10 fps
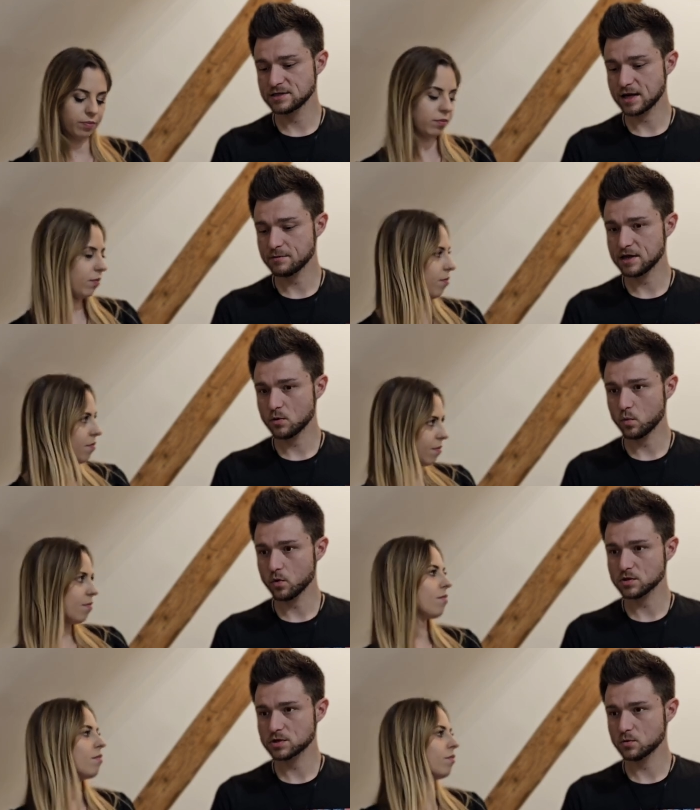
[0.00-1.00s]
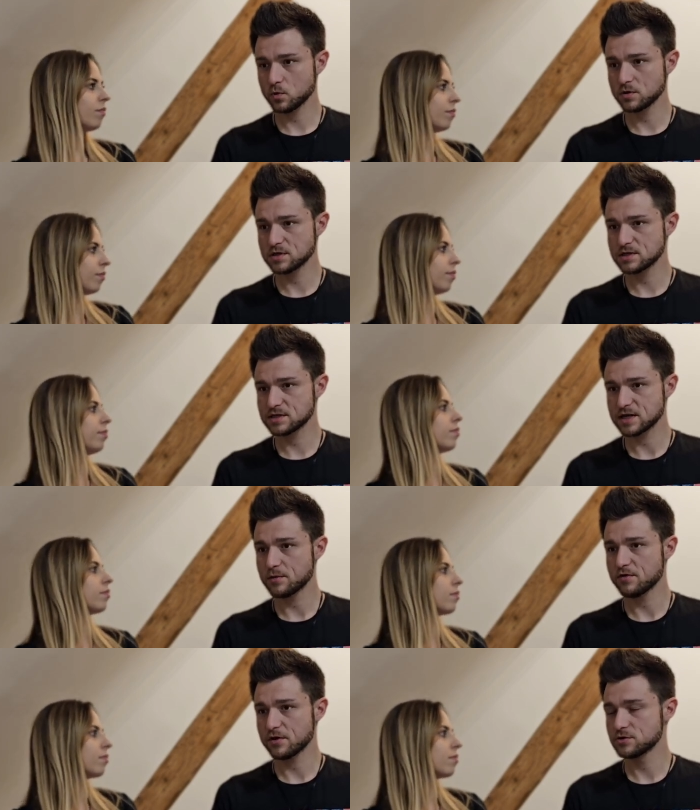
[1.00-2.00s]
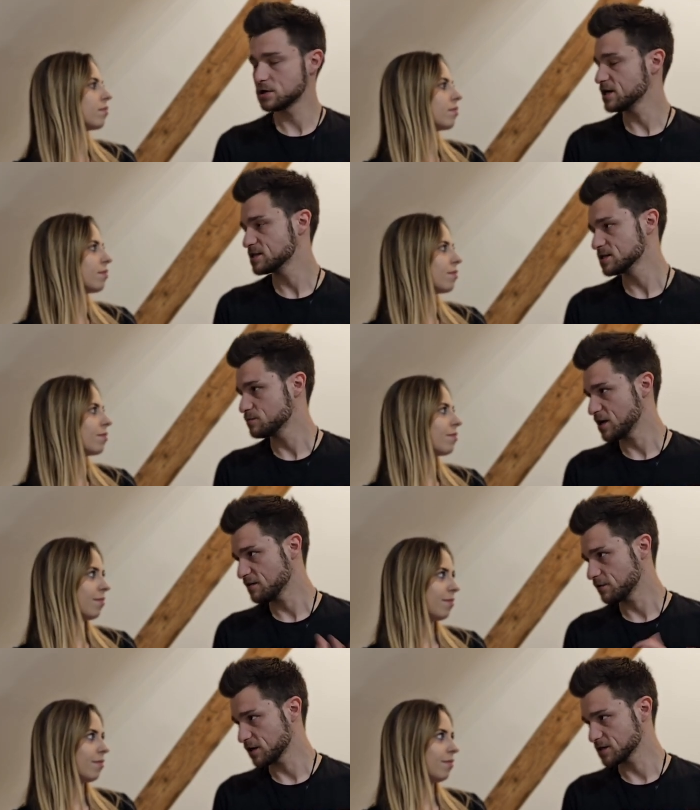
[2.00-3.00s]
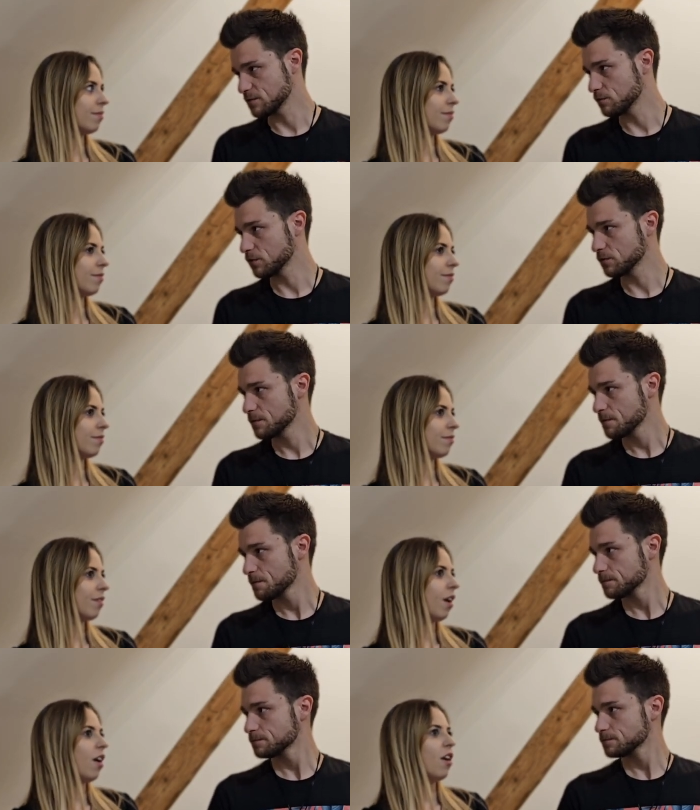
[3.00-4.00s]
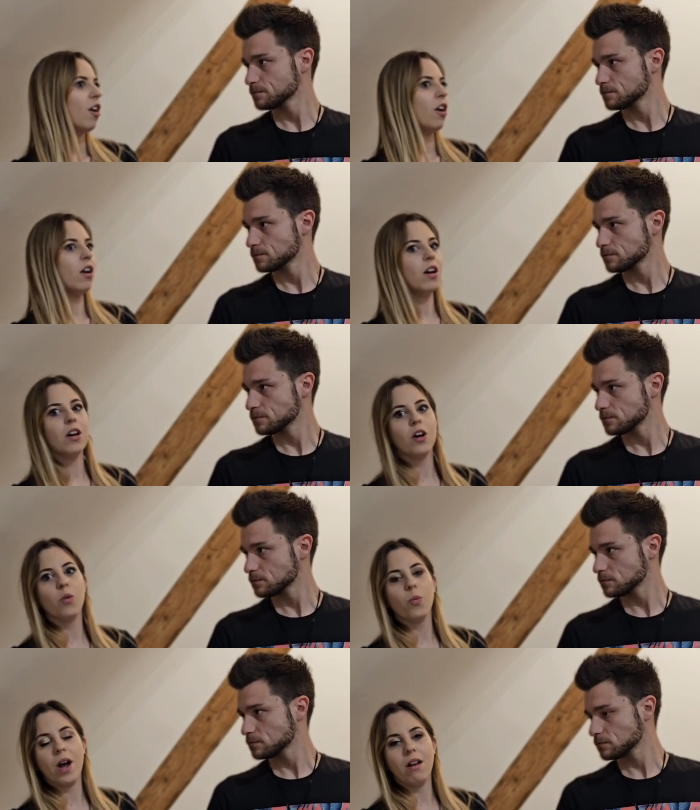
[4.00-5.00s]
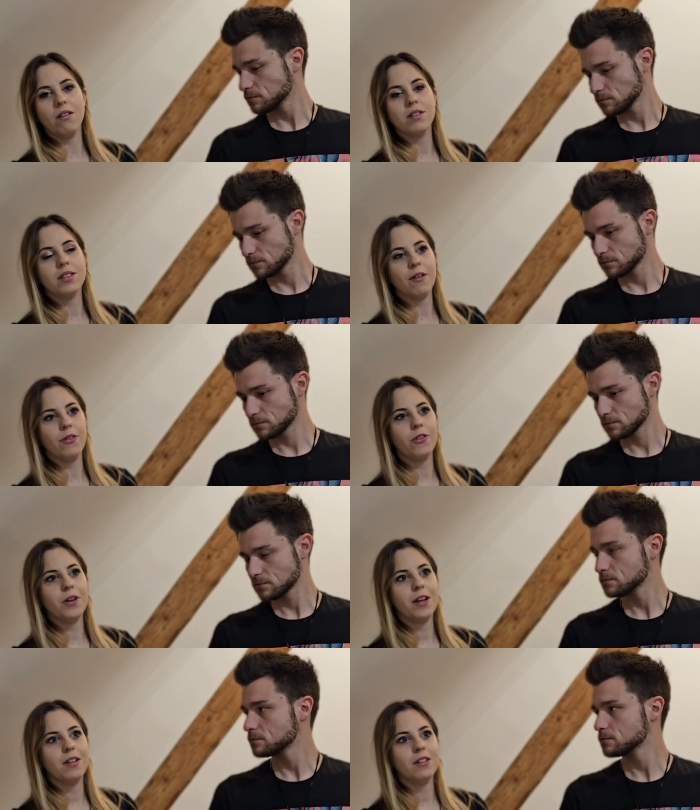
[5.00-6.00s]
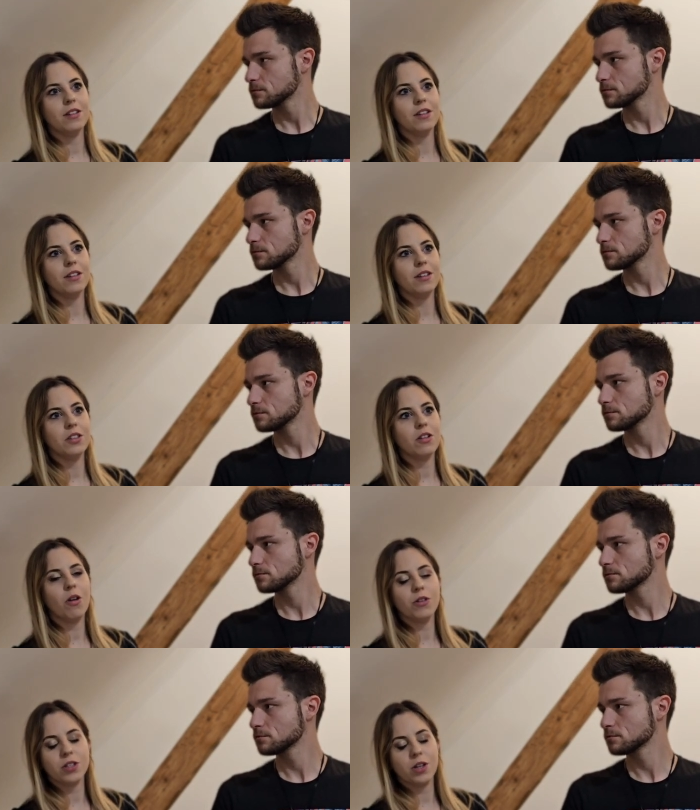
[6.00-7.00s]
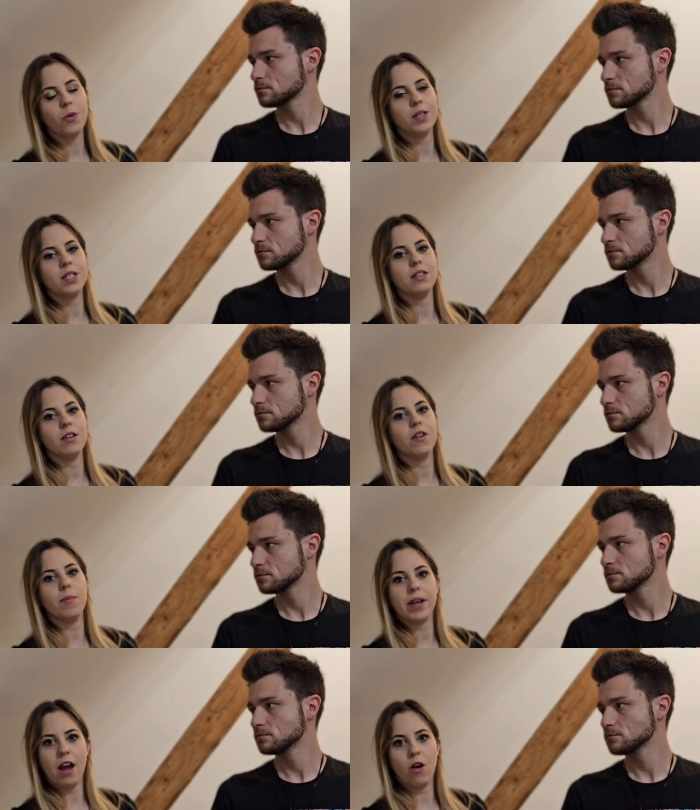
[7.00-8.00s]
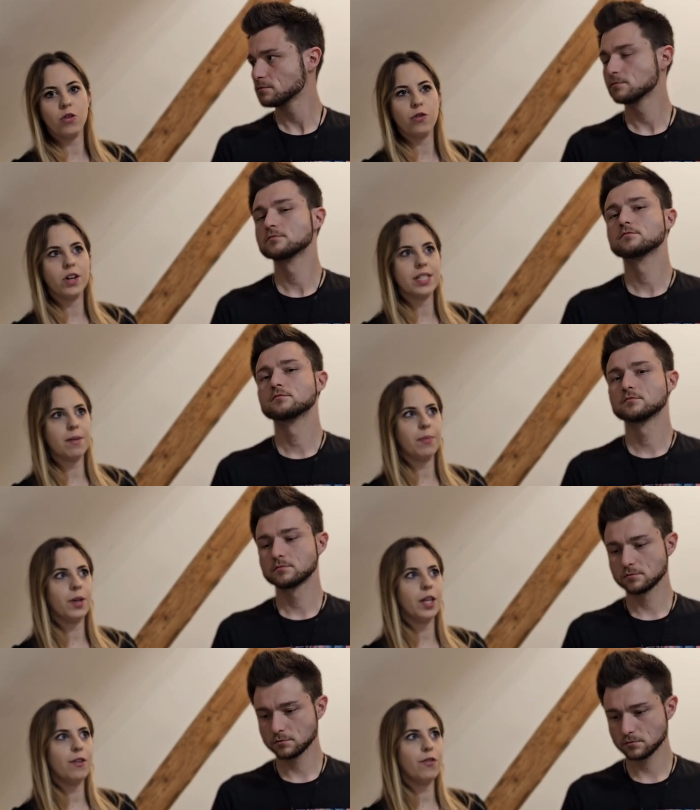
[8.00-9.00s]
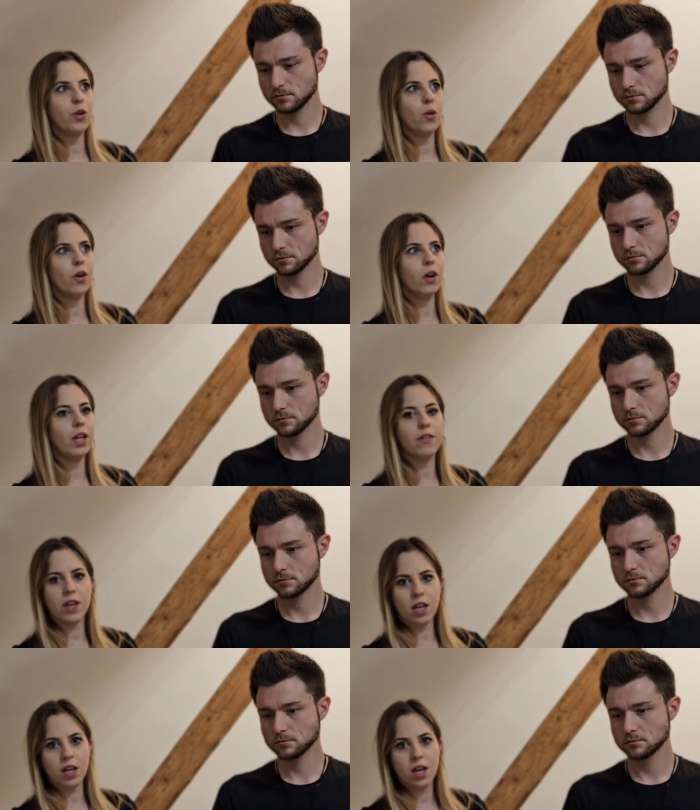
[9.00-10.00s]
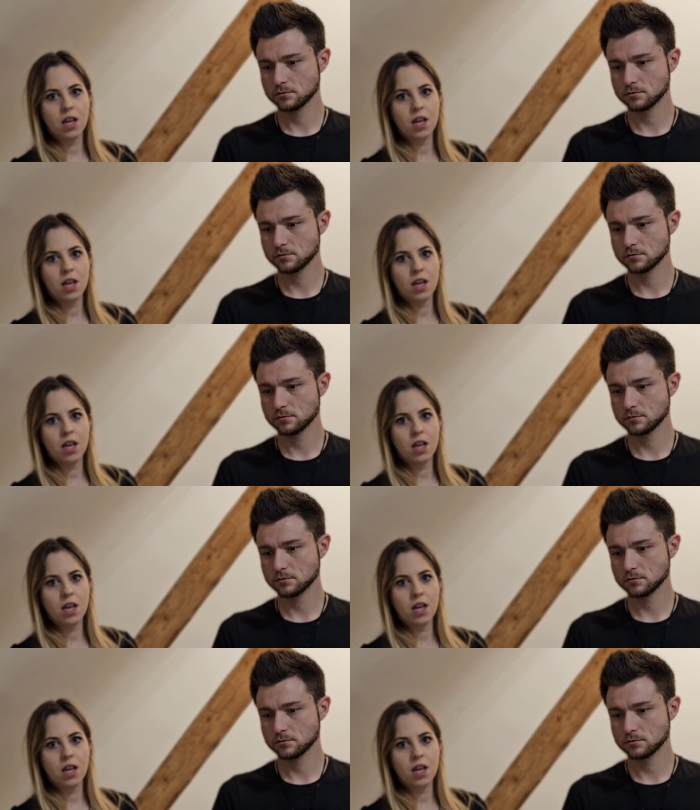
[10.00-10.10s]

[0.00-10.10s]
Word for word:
Speaker 1: Sammy, what would some of those reasons be, for example?
Speaker 2: uh, well, suffering the, the consequences of coming out. For example, if you are living